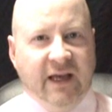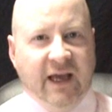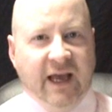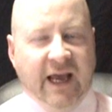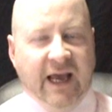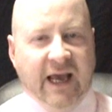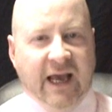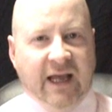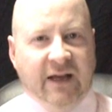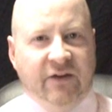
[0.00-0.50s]

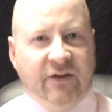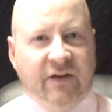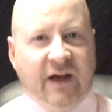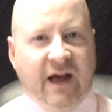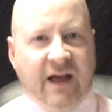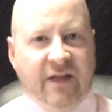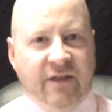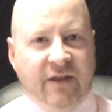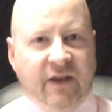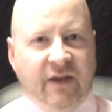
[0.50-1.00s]
and
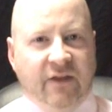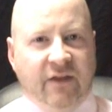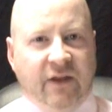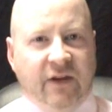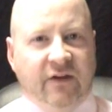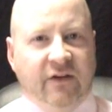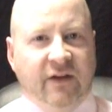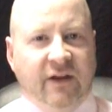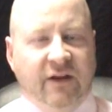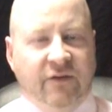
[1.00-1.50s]
I think
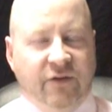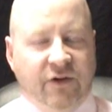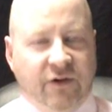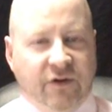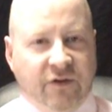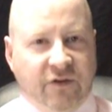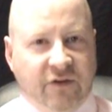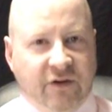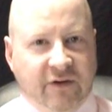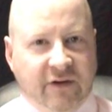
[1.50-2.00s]
that if
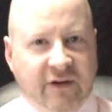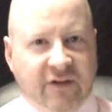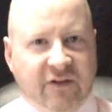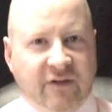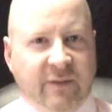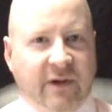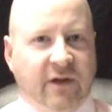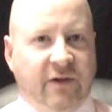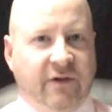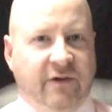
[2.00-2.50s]
you're serious
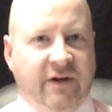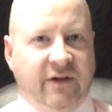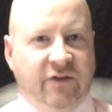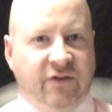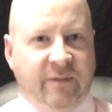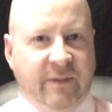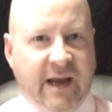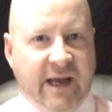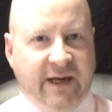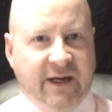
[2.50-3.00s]
about learning
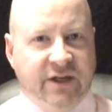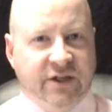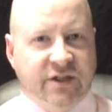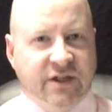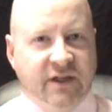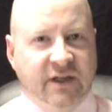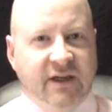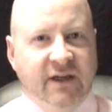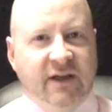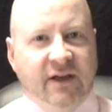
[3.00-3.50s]

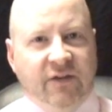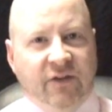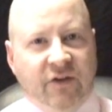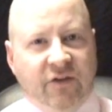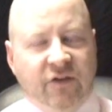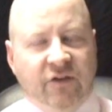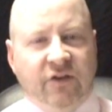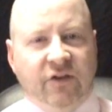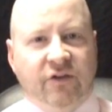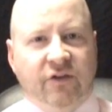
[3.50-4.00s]
Spanish,
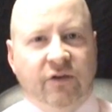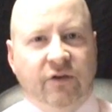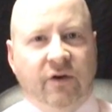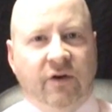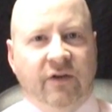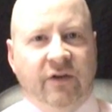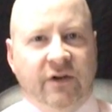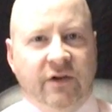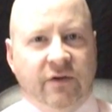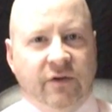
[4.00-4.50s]
this is a
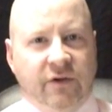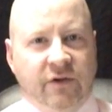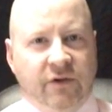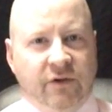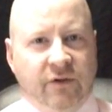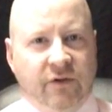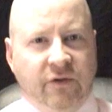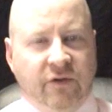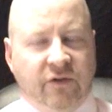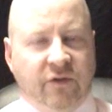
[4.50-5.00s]
tool that you'll
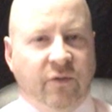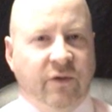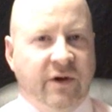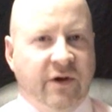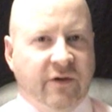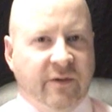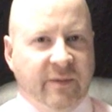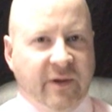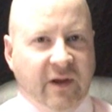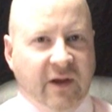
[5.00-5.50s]
use when
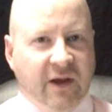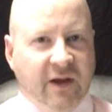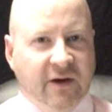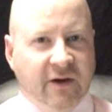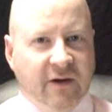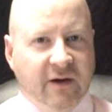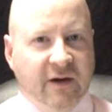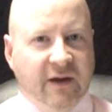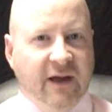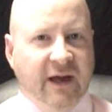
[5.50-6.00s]
you're a
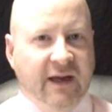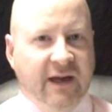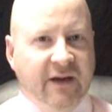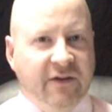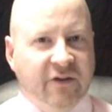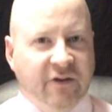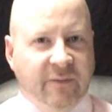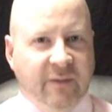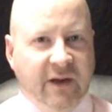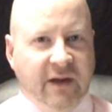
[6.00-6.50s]
beginner, an
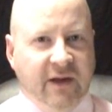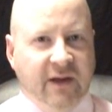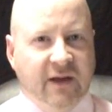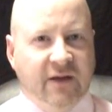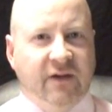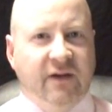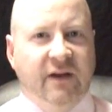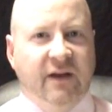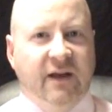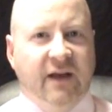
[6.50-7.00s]

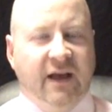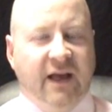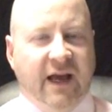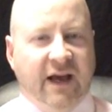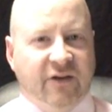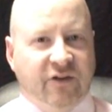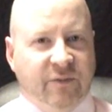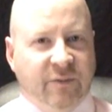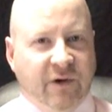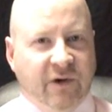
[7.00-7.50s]
intermediate,
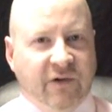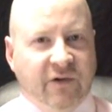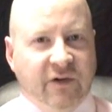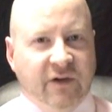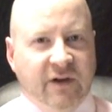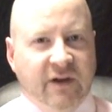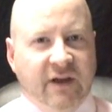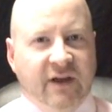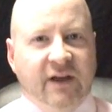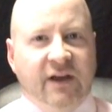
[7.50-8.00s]
expert.
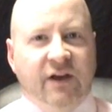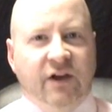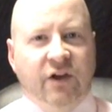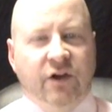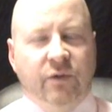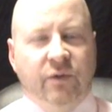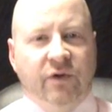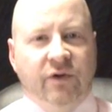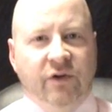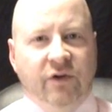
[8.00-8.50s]

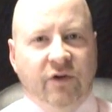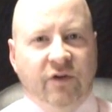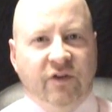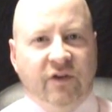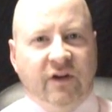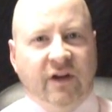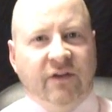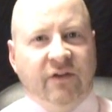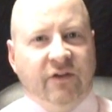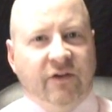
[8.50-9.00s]
You will use
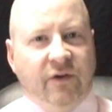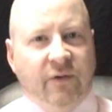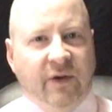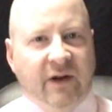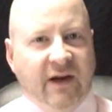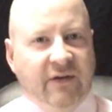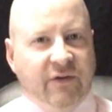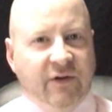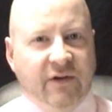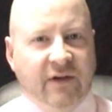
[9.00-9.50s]
it until
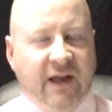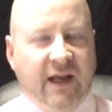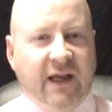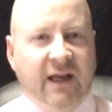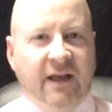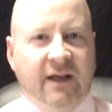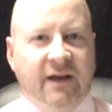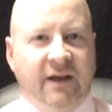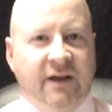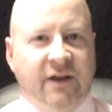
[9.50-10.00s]
whatever
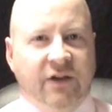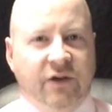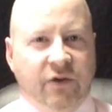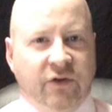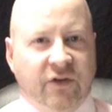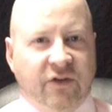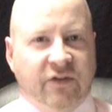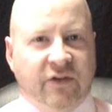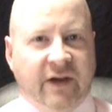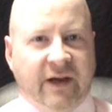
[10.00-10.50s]
day you
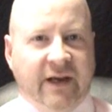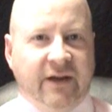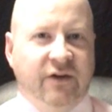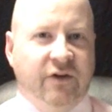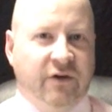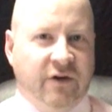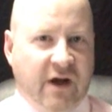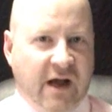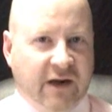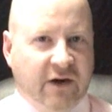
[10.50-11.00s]
decide
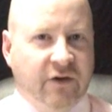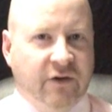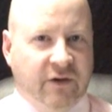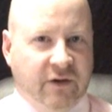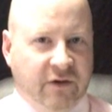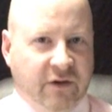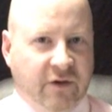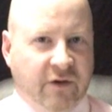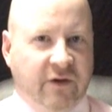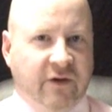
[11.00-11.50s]
you're not going
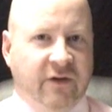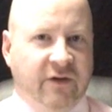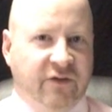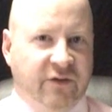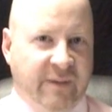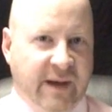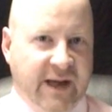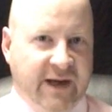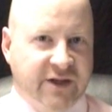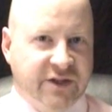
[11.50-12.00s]
to learn
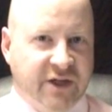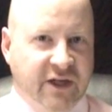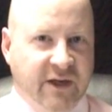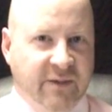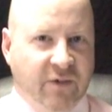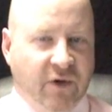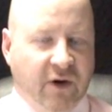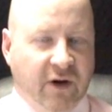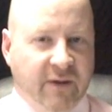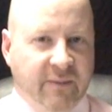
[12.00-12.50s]
Spanish
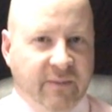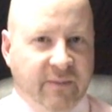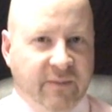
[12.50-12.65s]
anymore.